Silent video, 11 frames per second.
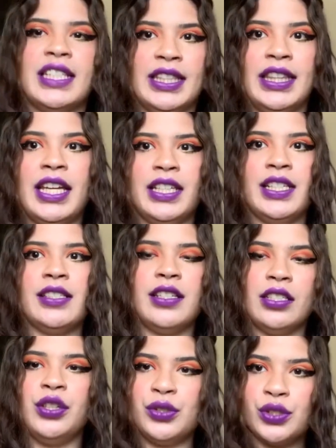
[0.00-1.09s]
and lightness
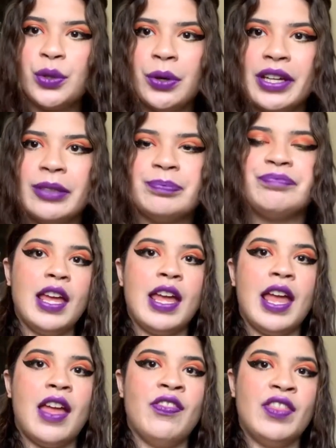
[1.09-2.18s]
into your story.
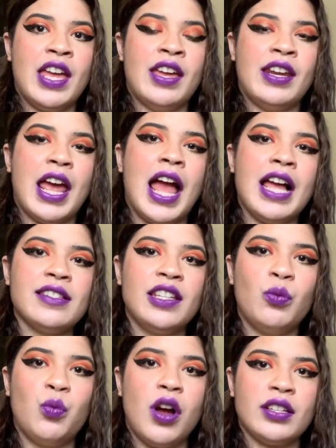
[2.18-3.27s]
And then as
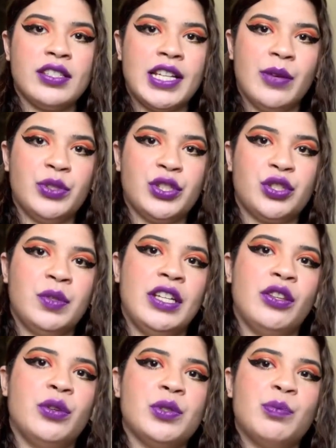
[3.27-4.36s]
he walks down the
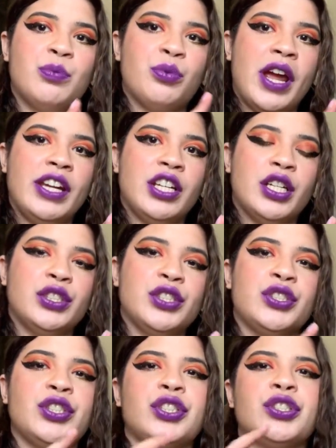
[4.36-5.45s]
street, those bright
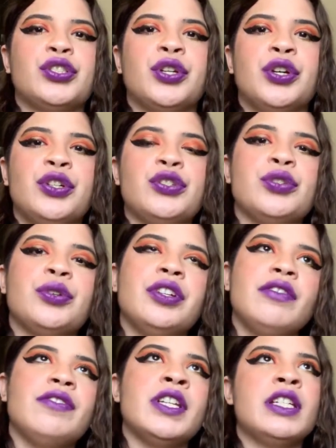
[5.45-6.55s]
colors start to turn sort
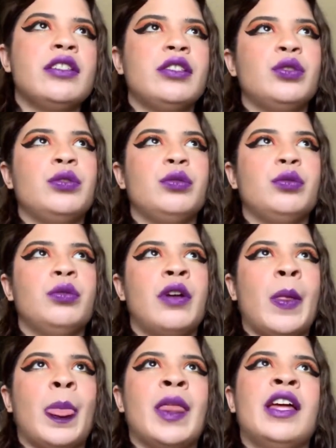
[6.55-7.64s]
of into
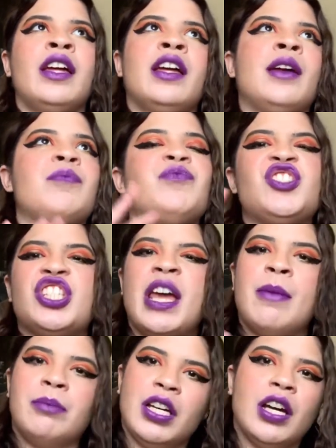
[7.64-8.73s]

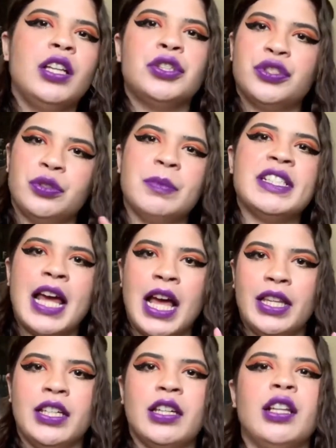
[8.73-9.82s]
gem colors or
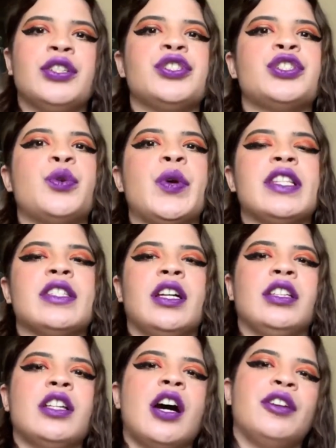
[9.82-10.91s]
metallic colors. So it's
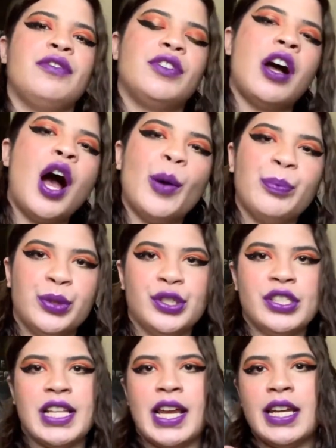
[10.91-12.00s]
a lot of
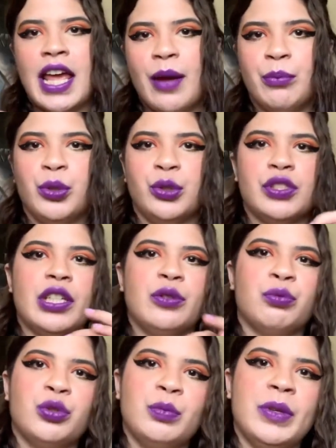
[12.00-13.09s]
coppers and emeralds
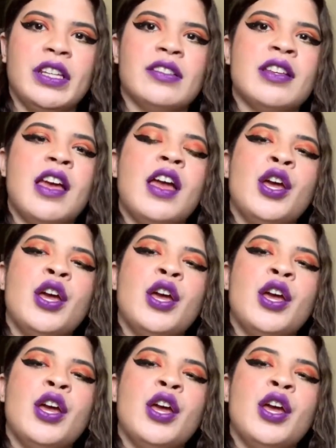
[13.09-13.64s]
and rubies.